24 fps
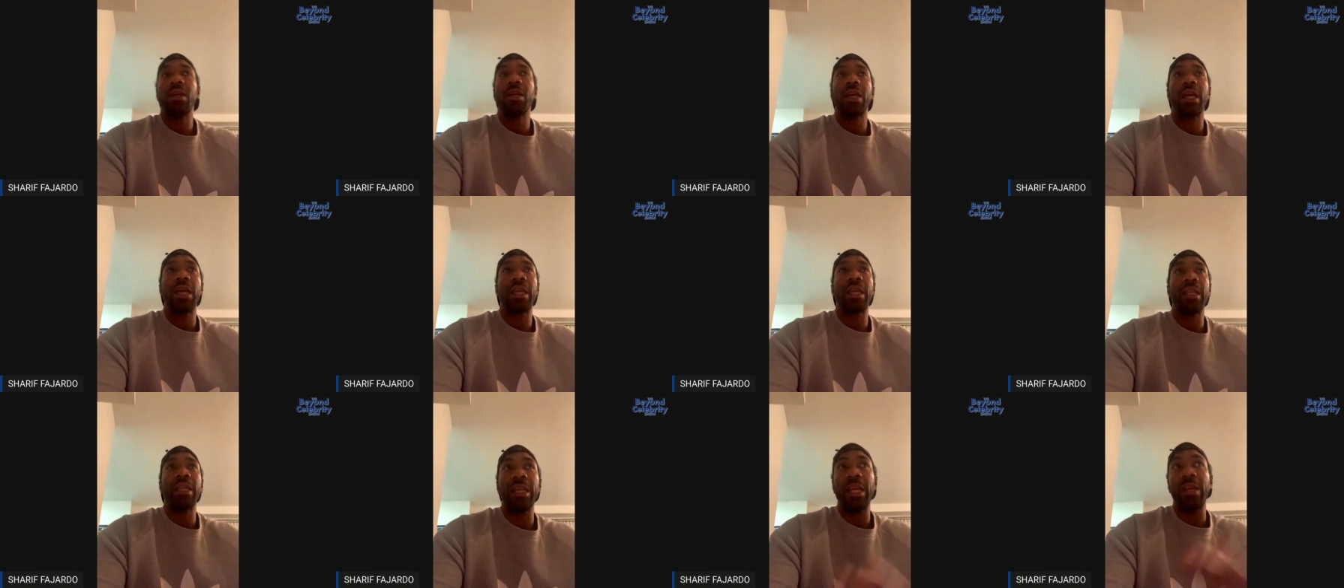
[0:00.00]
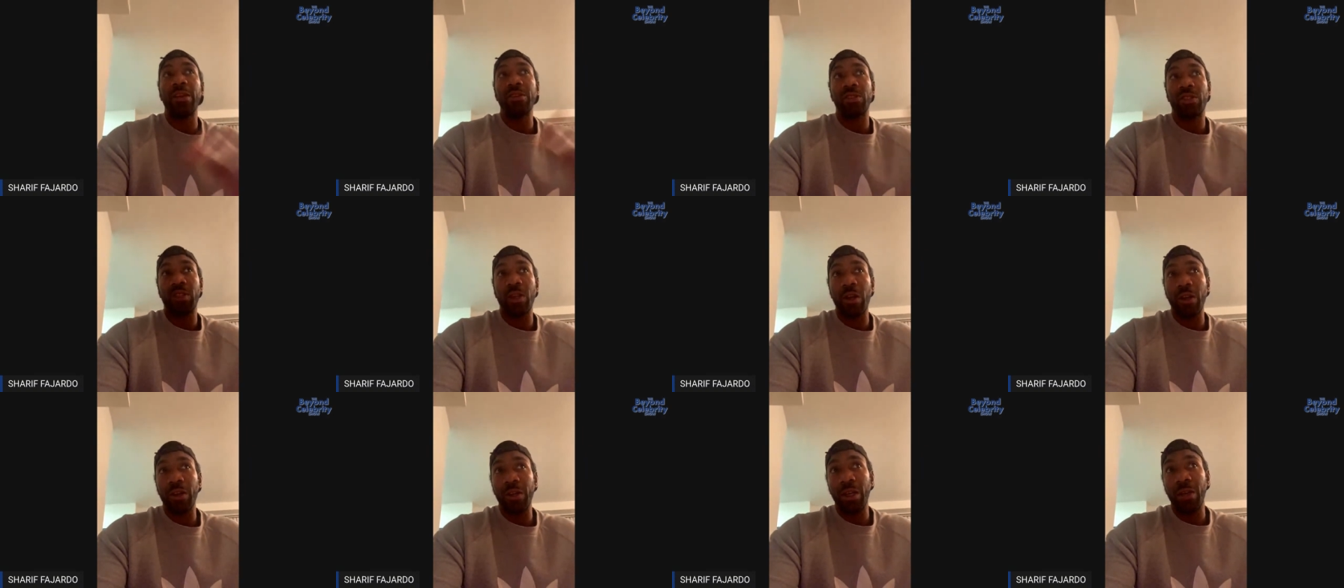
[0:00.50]
And then there's
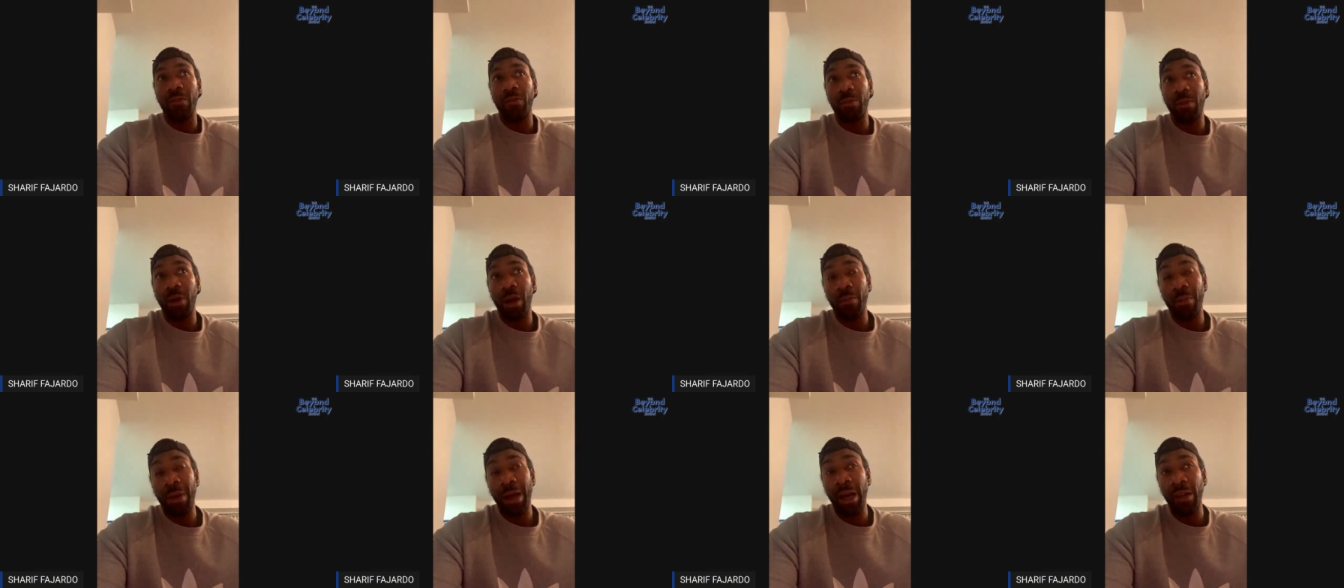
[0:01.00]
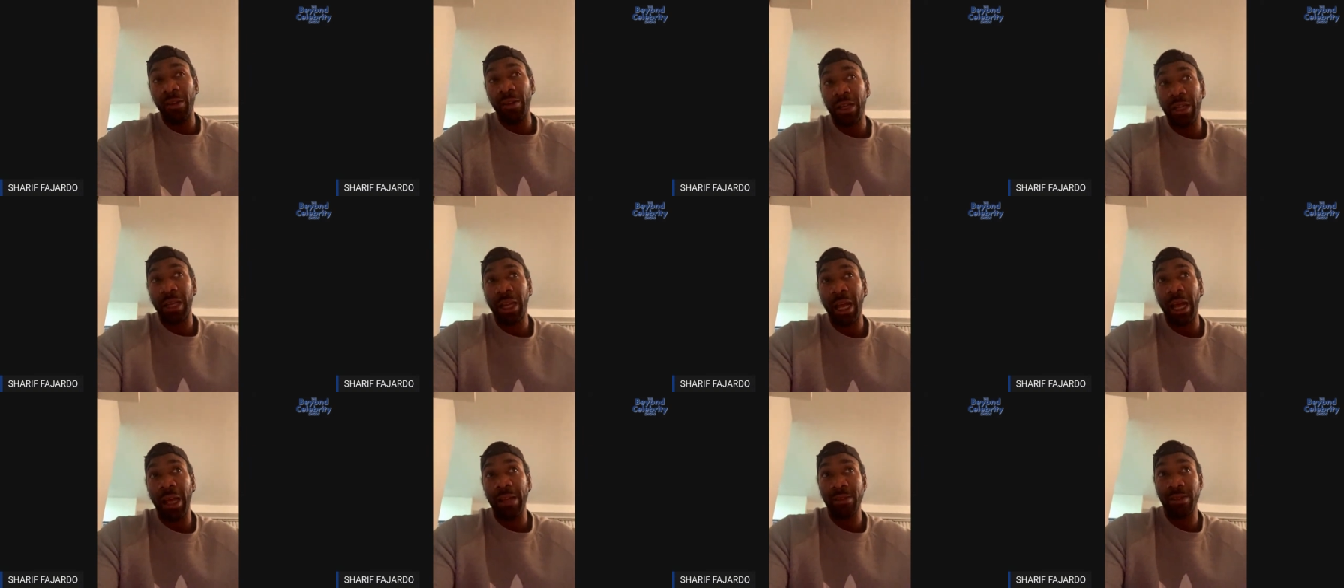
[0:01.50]
certain of my other
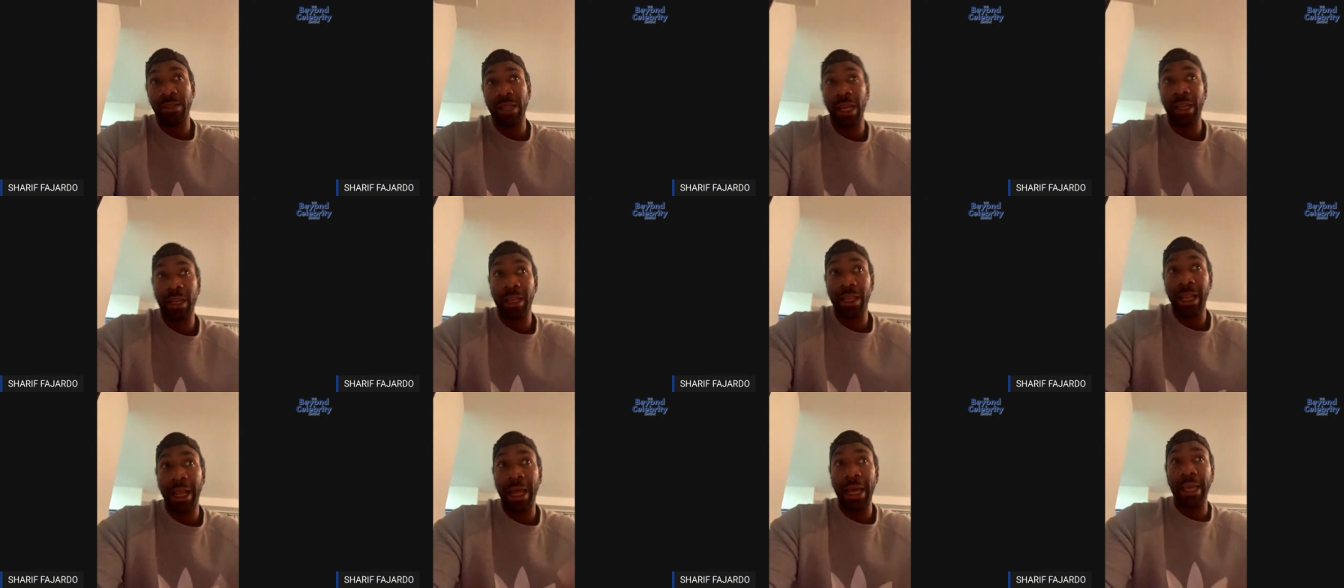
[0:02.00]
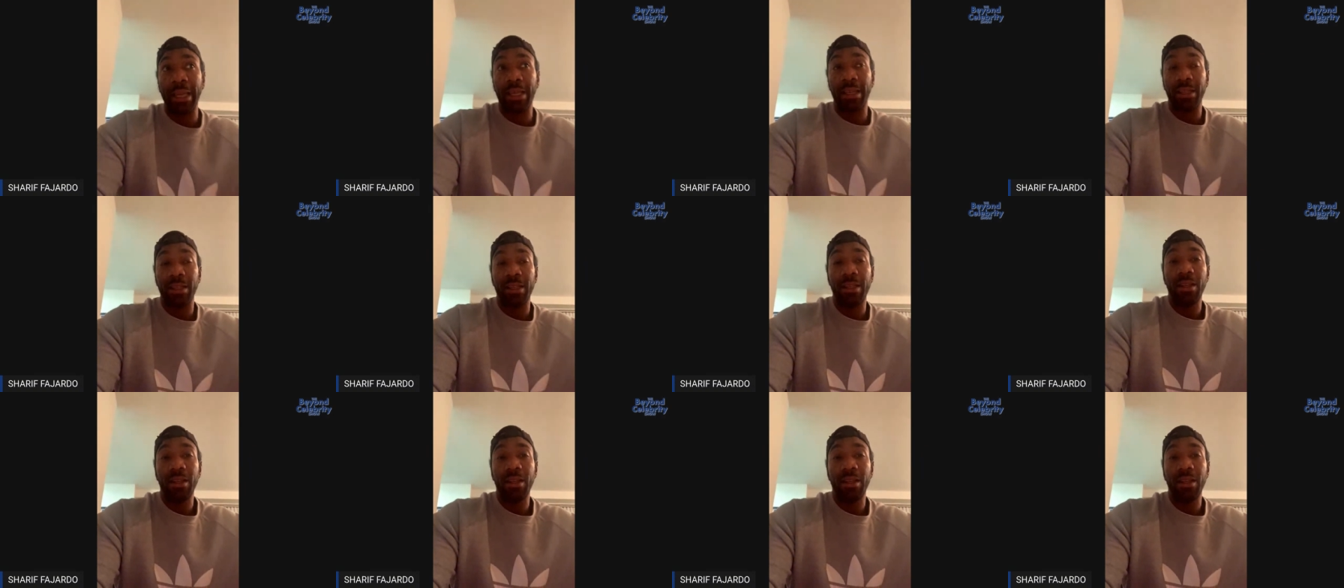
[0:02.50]
clients that like